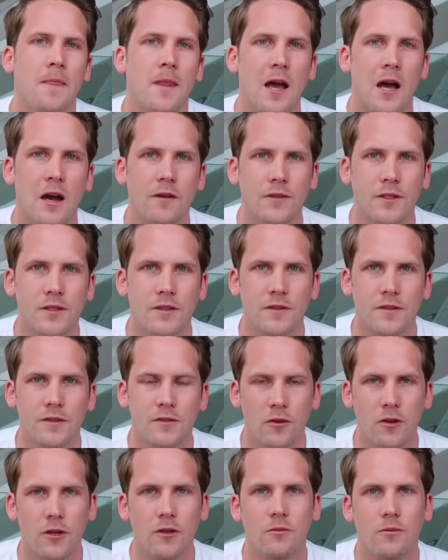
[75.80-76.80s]
After the
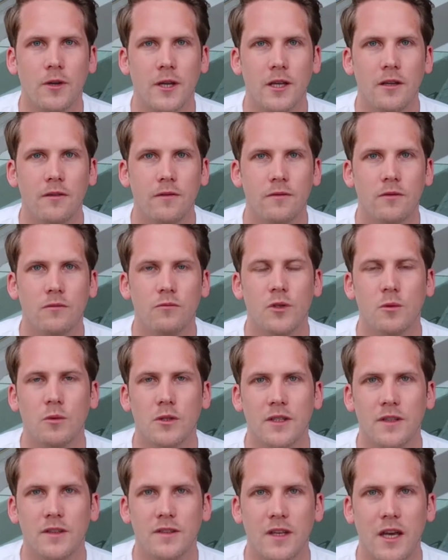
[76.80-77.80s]
third wave, we will
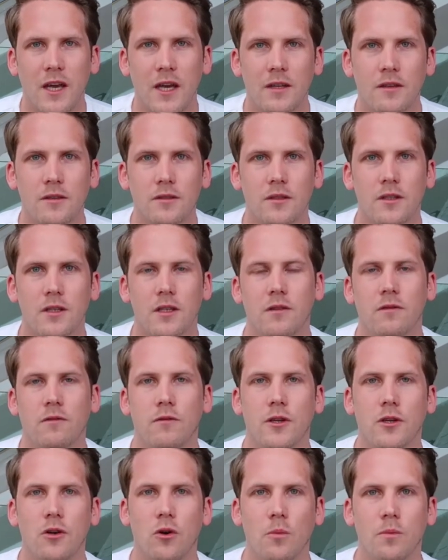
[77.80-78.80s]
decide if
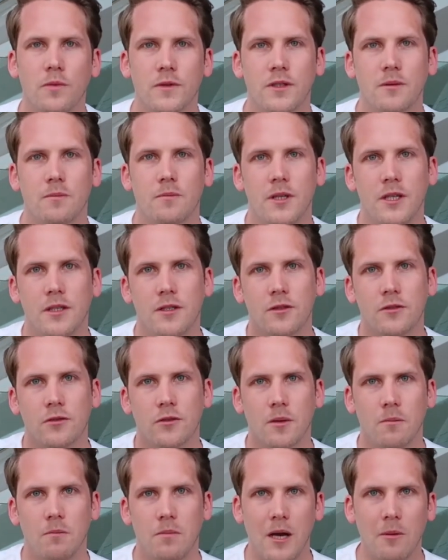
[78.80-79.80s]
we open the beta to
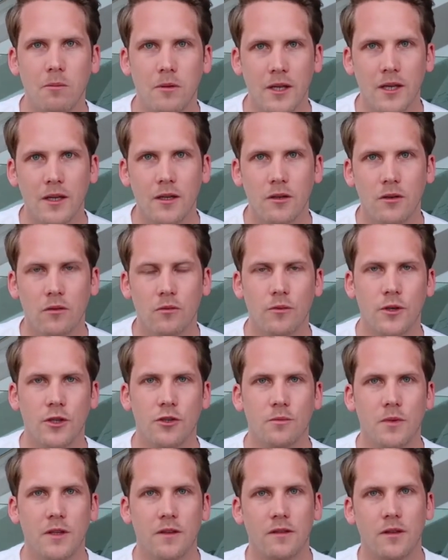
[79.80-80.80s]
the public,
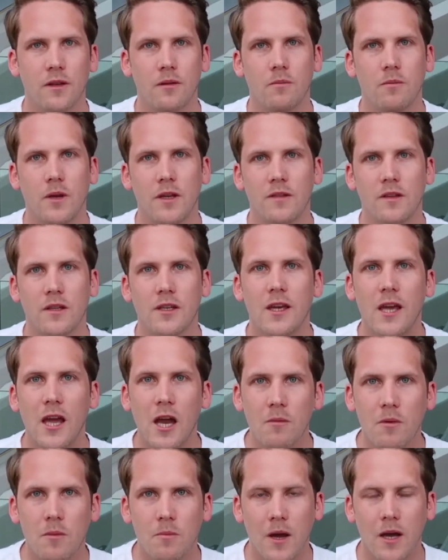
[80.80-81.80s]
which means that basically
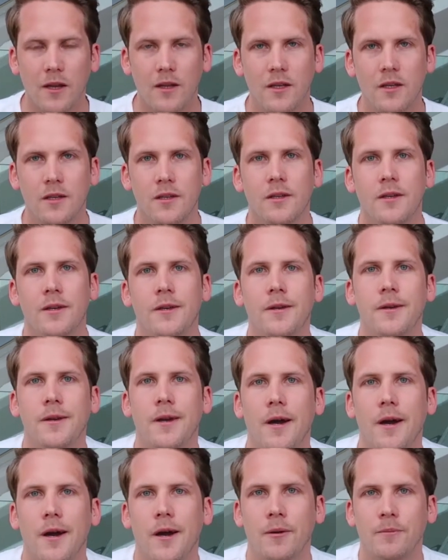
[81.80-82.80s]
everybody
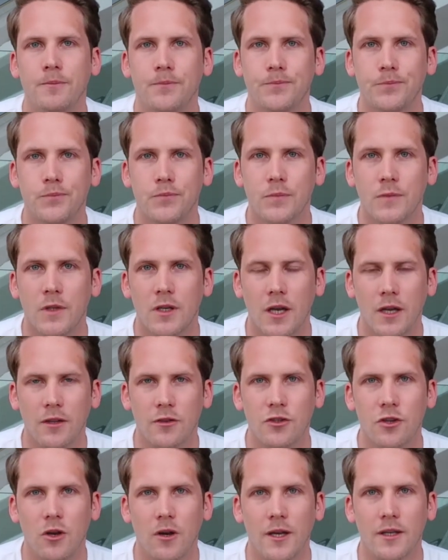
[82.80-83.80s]
can
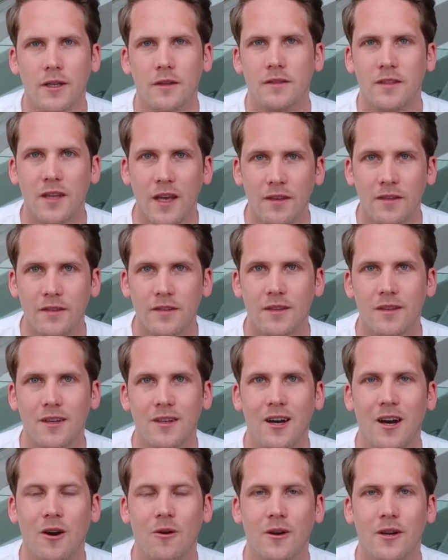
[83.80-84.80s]
join and test
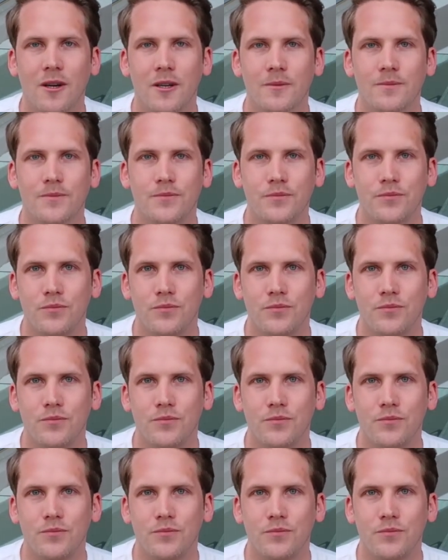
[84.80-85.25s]
our